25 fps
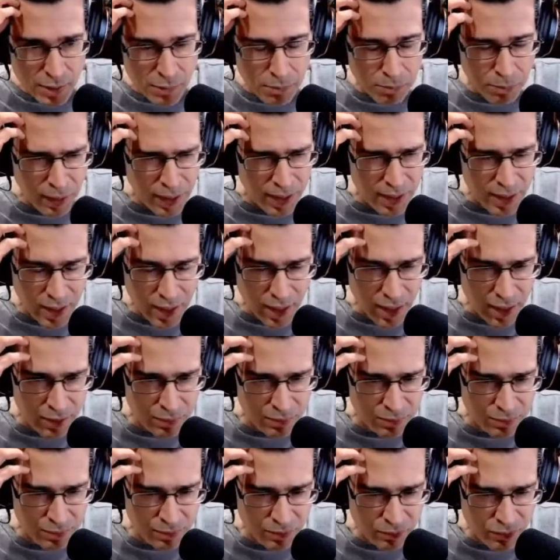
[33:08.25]
But
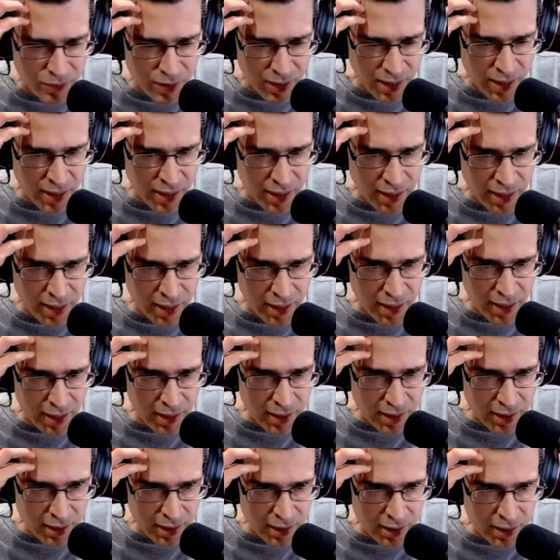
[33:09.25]

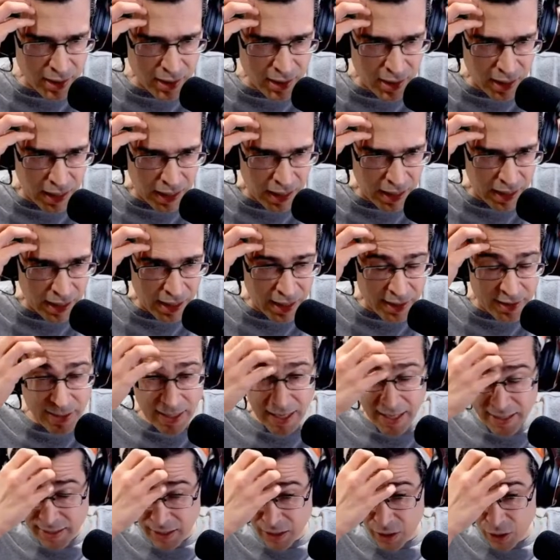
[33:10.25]

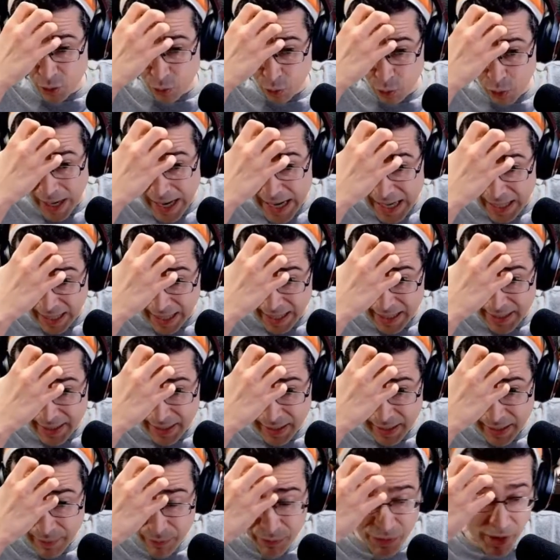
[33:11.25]
it's a great idea.